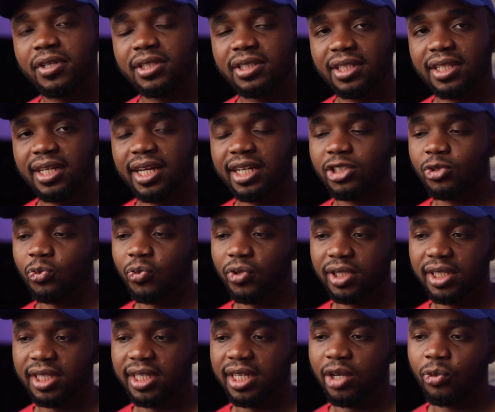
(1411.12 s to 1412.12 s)
on to the next one,
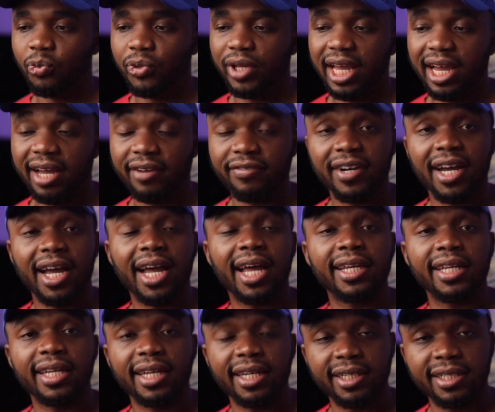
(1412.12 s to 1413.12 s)
here we have
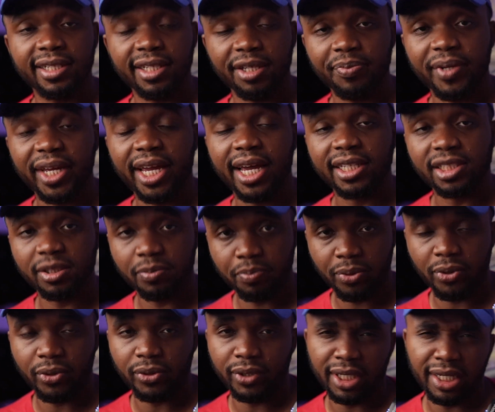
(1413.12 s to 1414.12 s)
Annie Edibia's
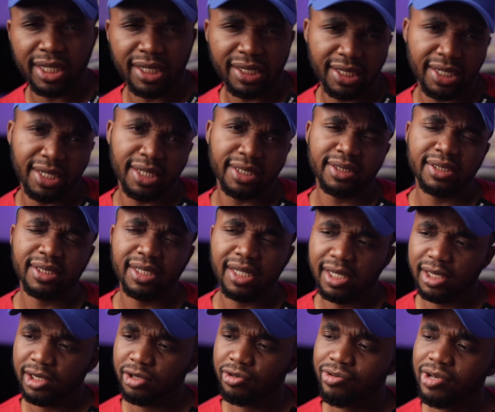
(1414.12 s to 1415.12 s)
brother. Yes,
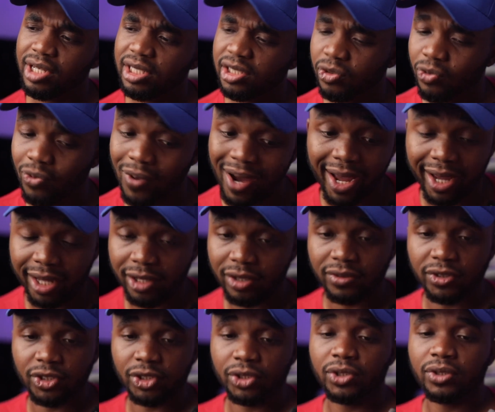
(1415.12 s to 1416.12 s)
the reason why I
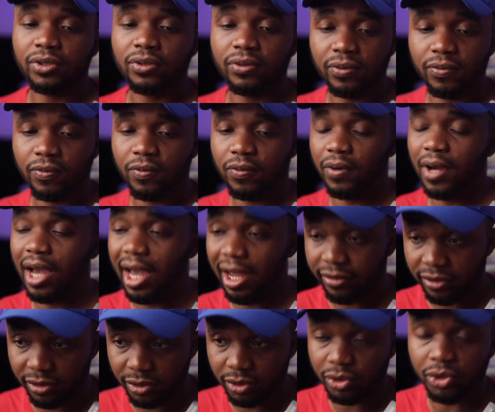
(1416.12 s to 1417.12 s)
just
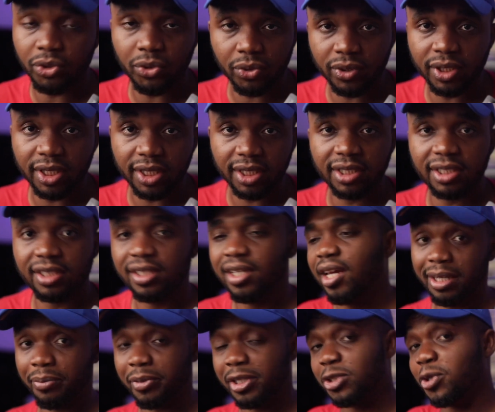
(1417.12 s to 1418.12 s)
have to do this,
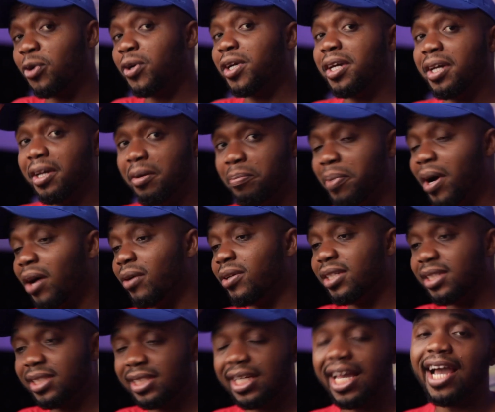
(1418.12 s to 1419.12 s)
I mean talk about
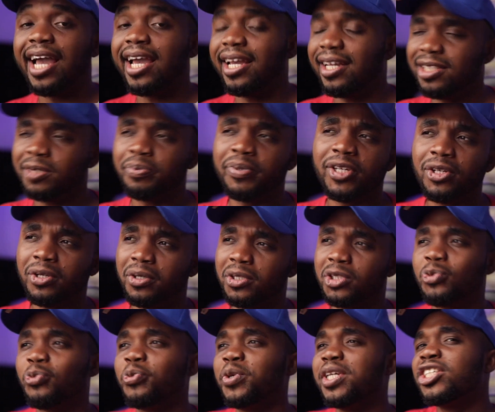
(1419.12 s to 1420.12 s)
this guy, is
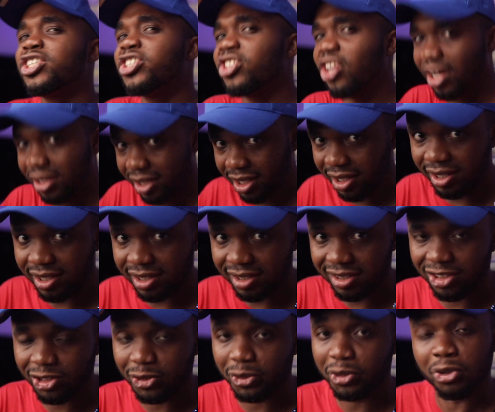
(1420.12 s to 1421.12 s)
because we started it,
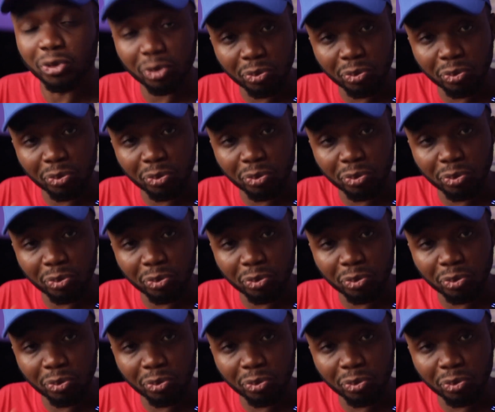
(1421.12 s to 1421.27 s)
so you